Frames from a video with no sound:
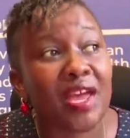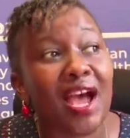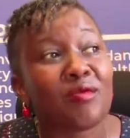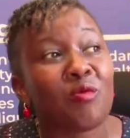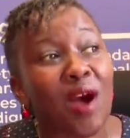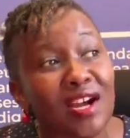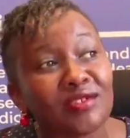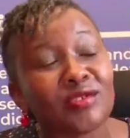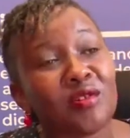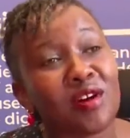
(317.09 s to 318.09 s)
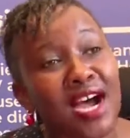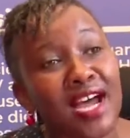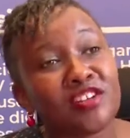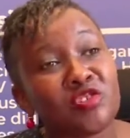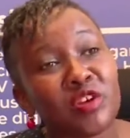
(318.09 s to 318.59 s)
had worked so
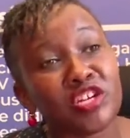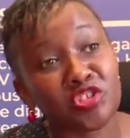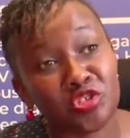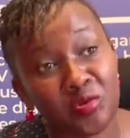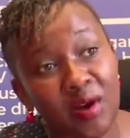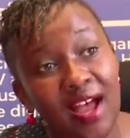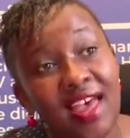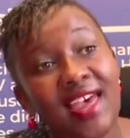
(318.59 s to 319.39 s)
hard to ensure